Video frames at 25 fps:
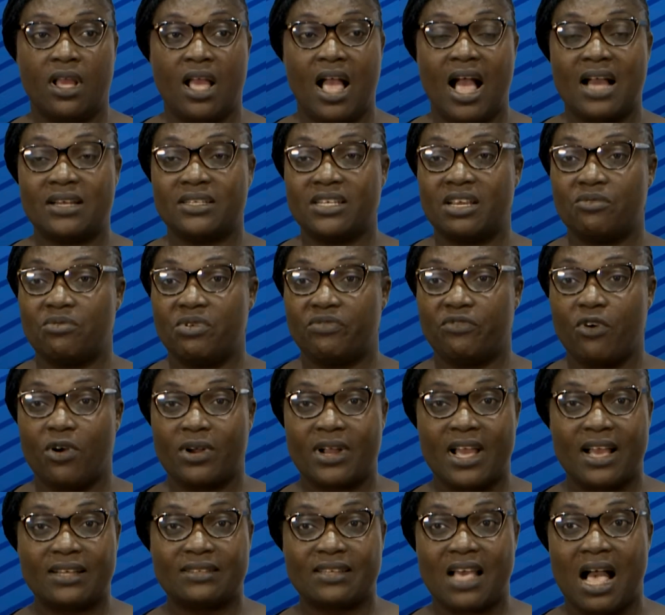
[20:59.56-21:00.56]
and they will
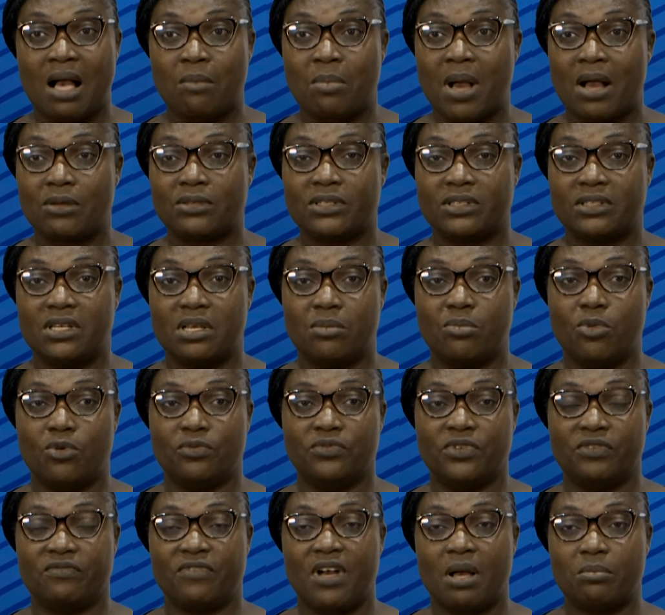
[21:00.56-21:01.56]
forget about the name
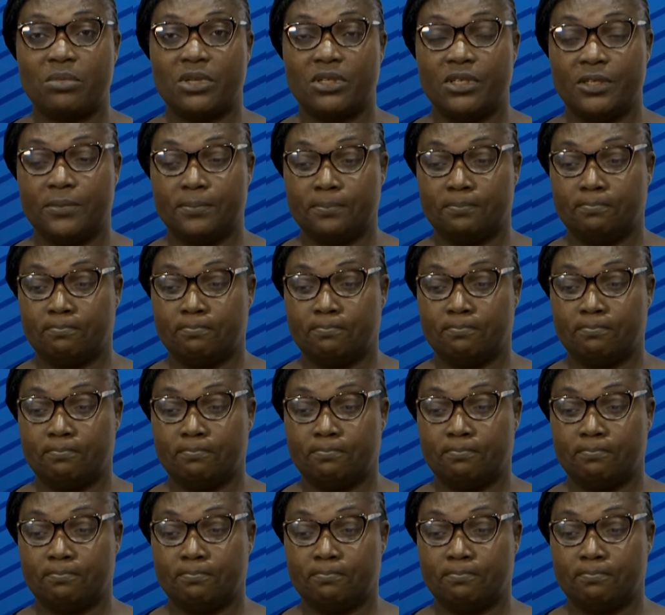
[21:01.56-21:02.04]
of the family,